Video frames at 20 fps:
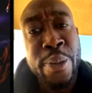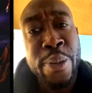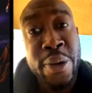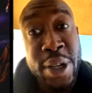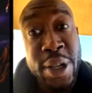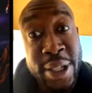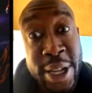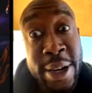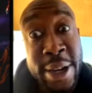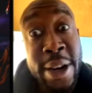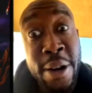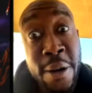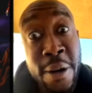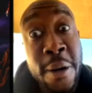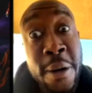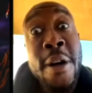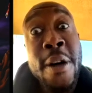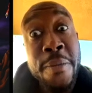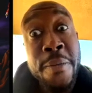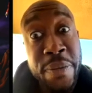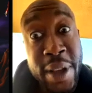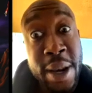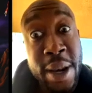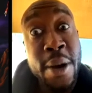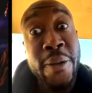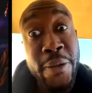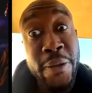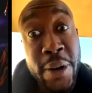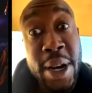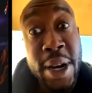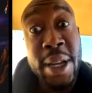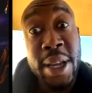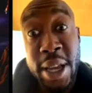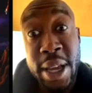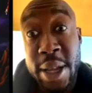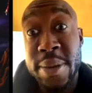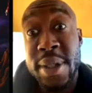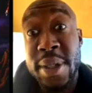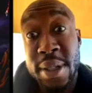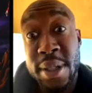because they know Freddie
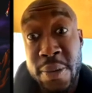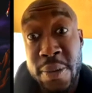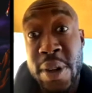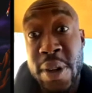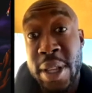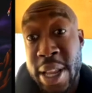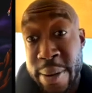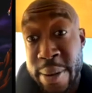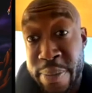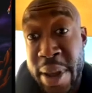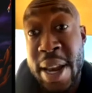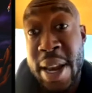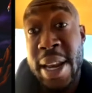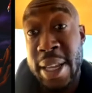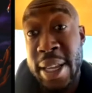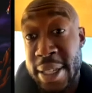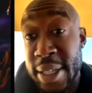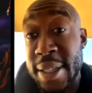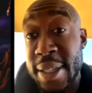Gibbs is with that business.